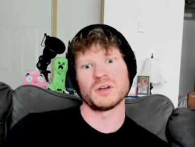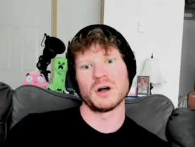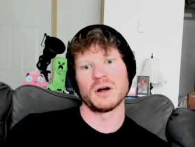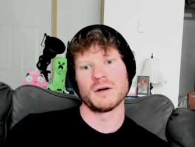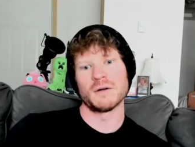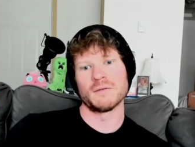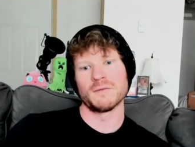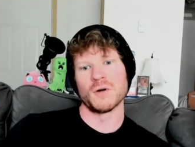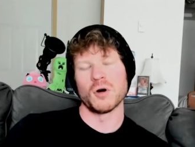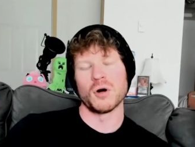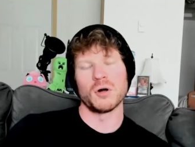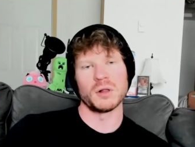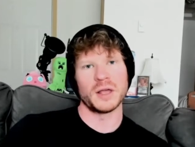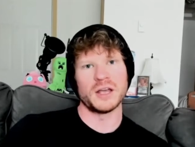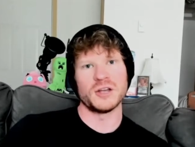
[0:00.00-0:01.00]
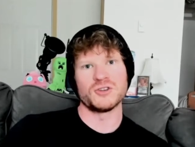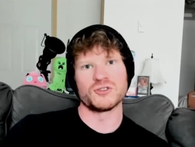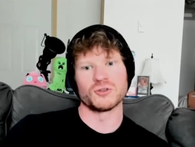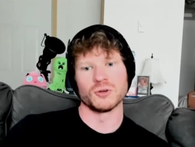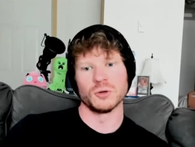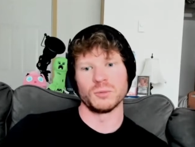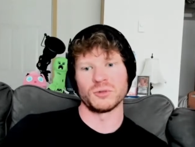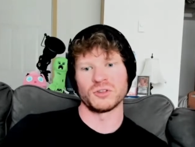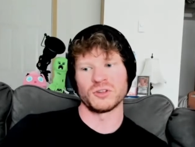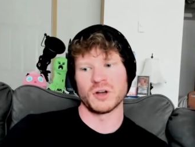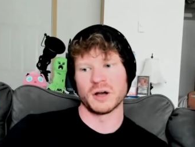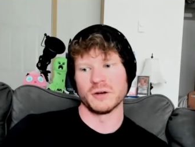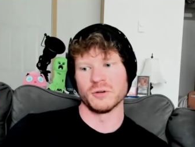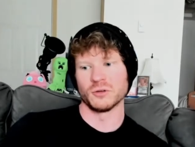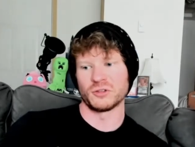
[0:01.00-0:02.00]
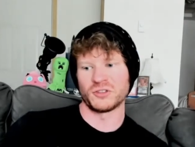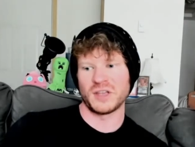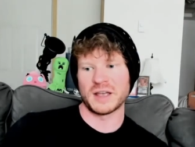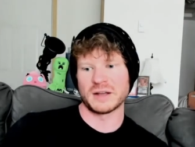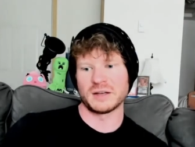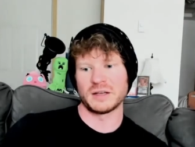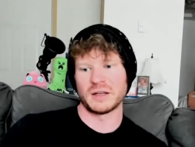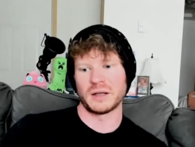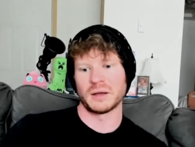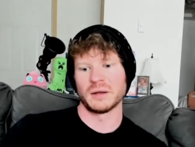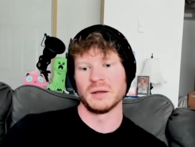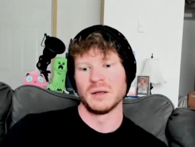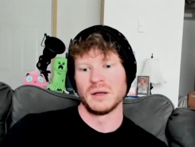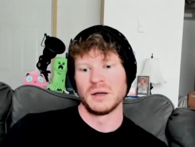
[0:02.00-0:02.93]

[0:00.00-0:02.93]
of all age groups understanding